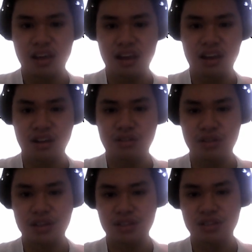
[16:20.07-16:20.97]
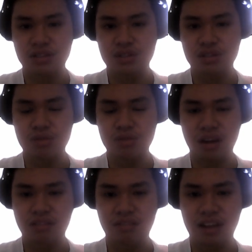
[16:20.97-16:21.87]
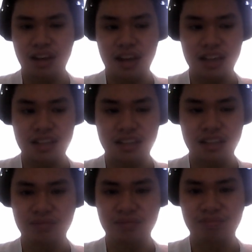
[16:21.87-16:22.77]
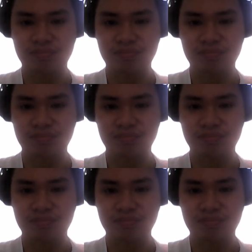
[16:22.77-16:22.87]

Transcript: 802.1 ID,